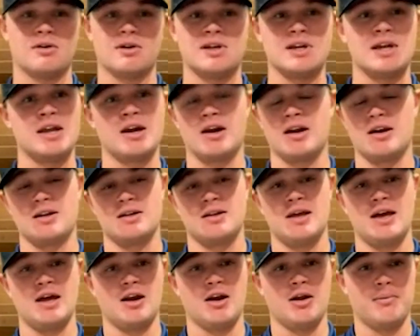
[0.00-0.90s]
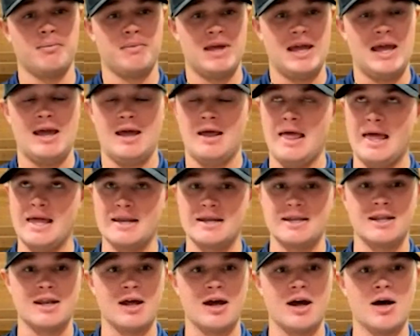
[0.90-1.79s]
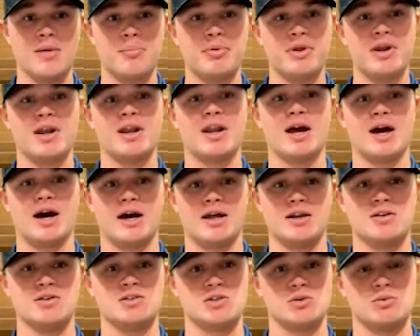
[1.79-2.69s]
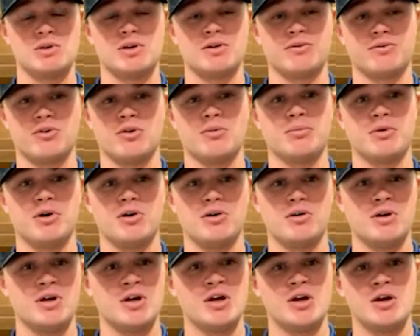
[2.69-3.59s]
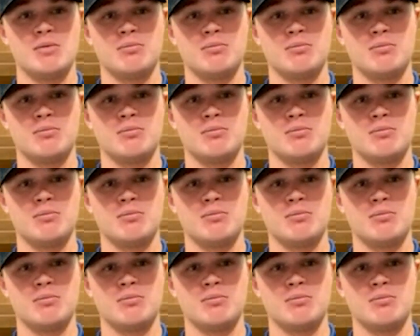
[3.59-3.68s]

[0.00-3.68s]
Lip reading: He ended up not doing football,